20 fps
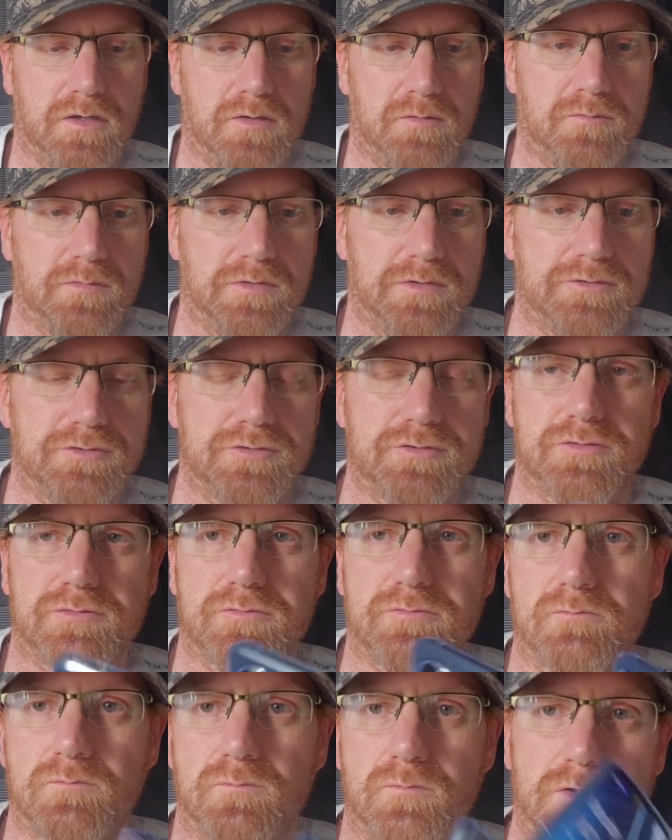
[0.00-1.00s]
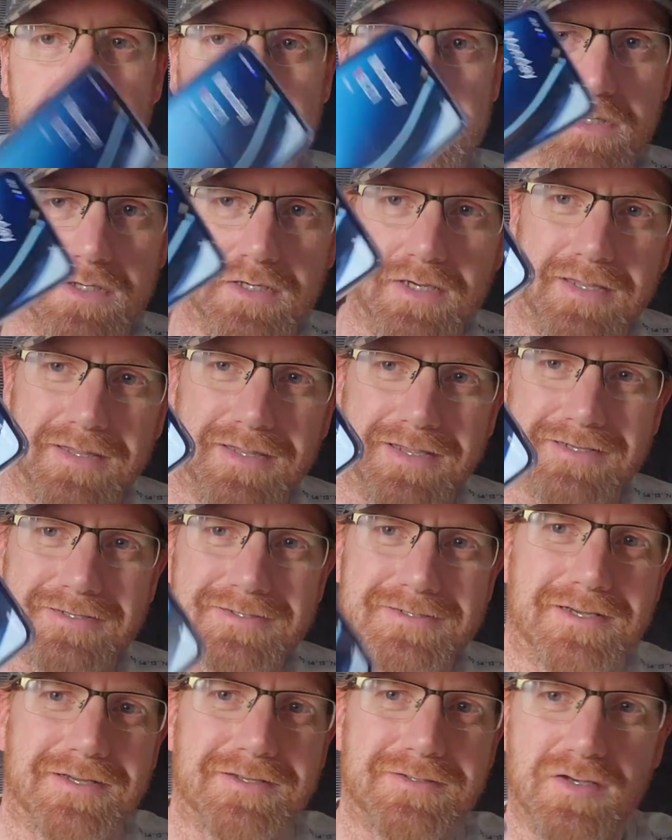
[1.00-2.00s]
which once I get that
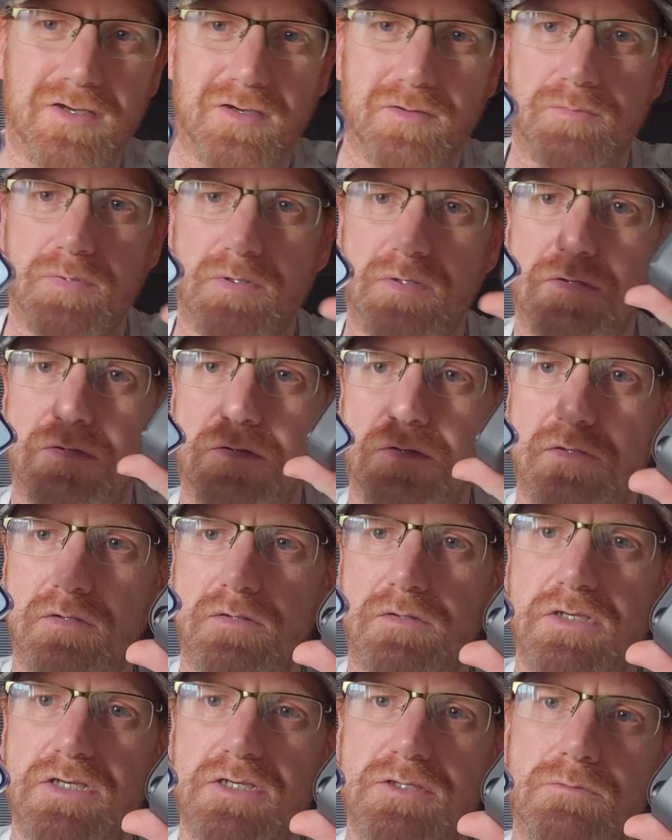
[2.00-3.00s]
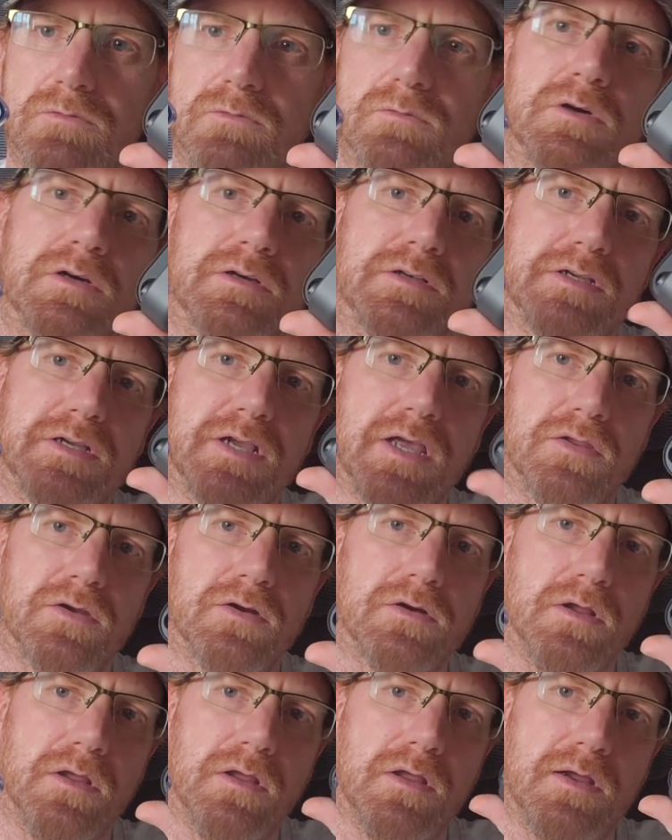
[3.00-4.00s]
set up, these will work
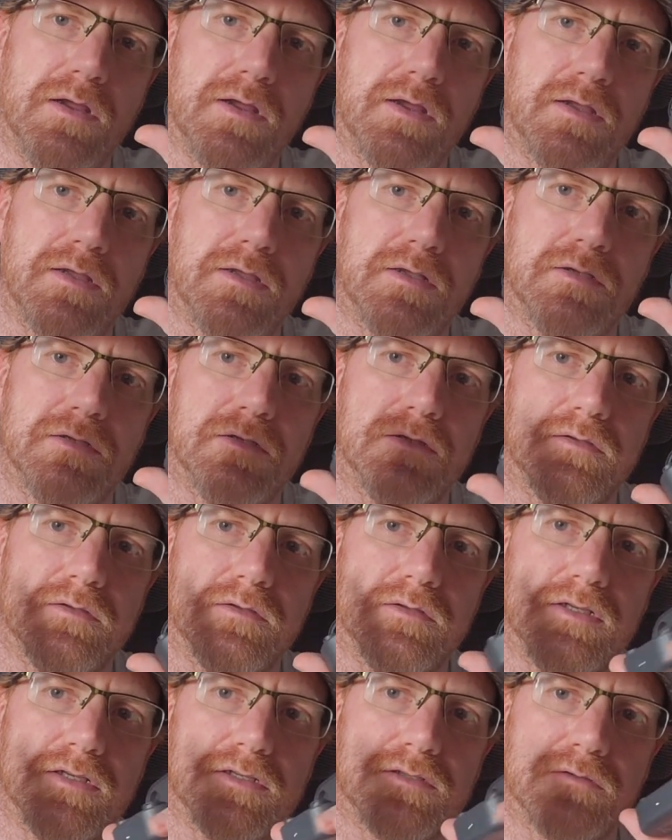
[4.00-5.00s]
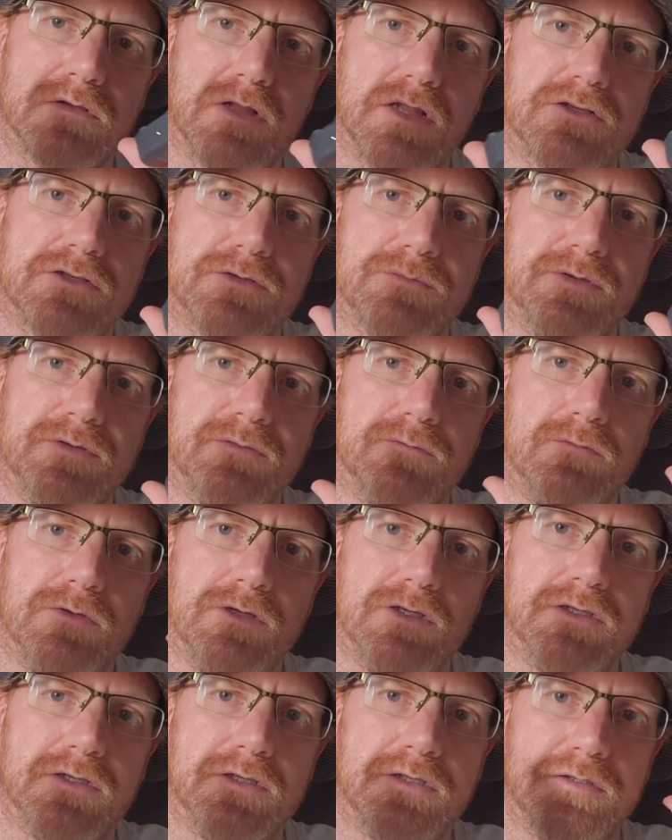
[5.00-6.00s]
together, and this will actually be
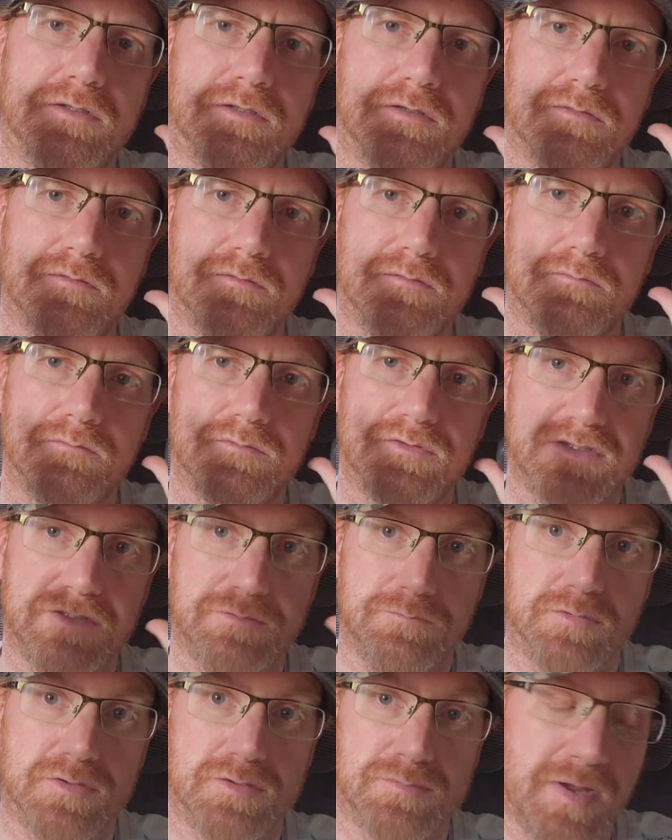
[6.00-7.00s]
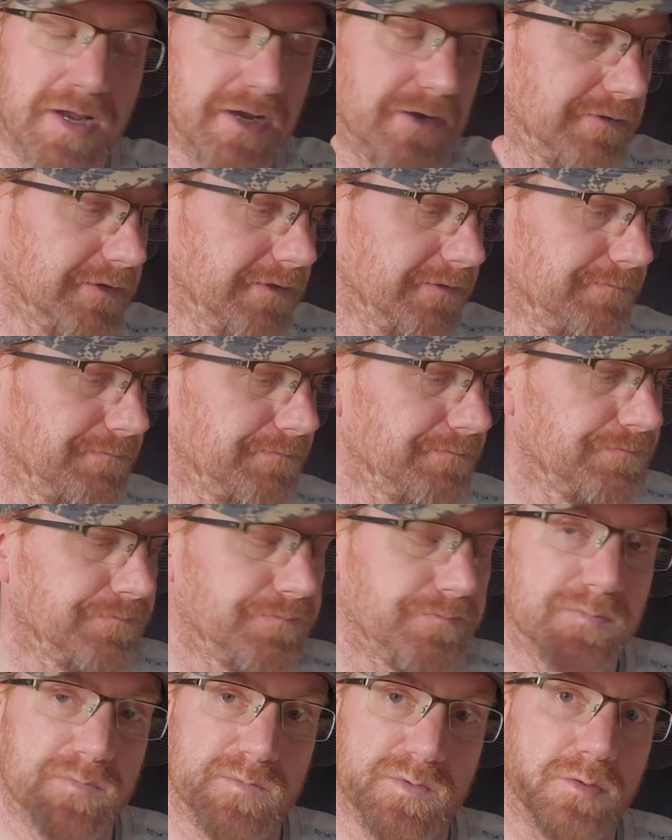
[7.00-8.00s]
really seamless pairing.
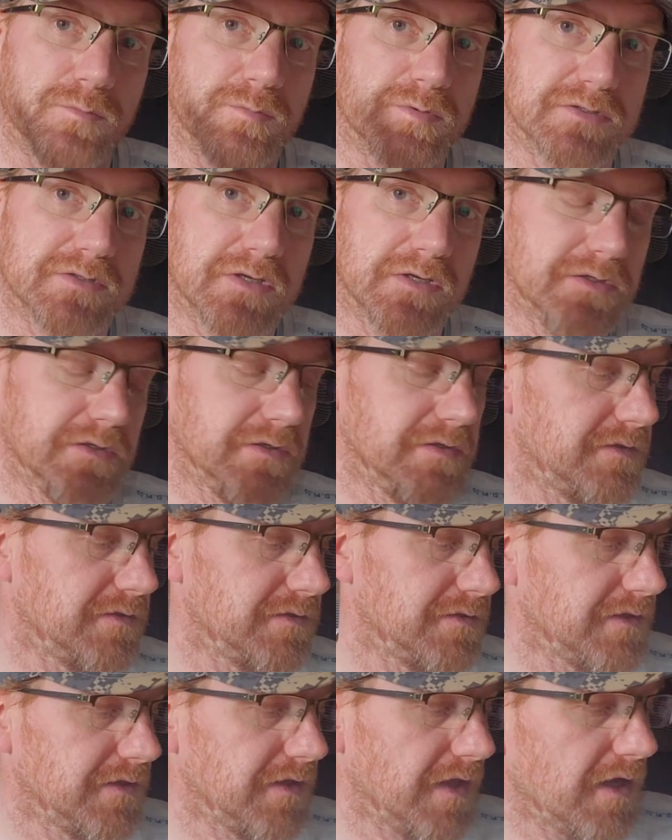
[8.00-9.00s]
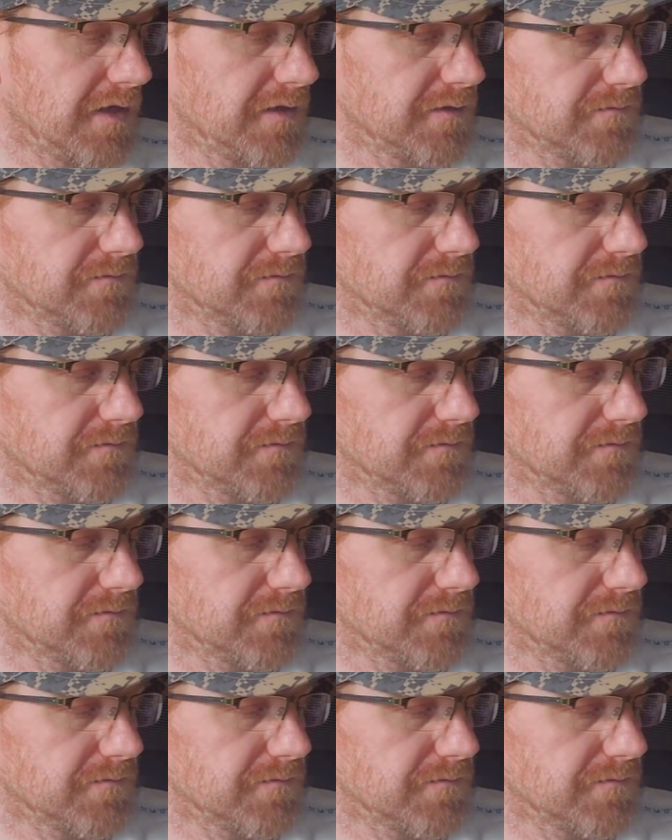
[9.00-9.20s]
So I'm excited to see that as